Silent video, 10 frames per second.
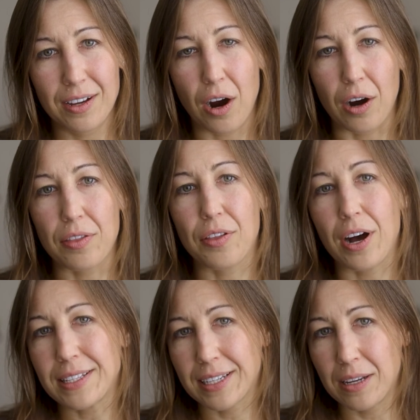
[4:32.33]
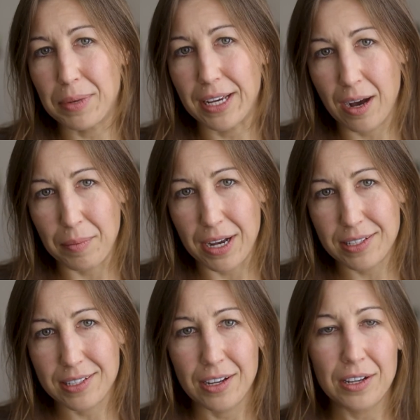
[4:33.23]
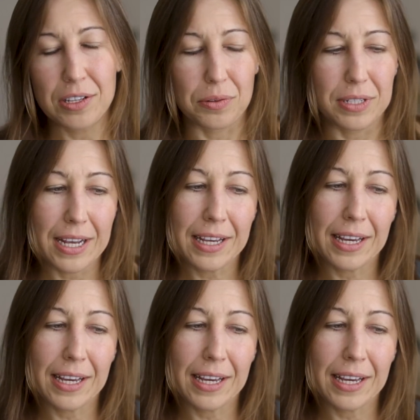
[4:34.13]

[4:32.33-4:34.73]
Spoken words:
Our thoughts can become us, so take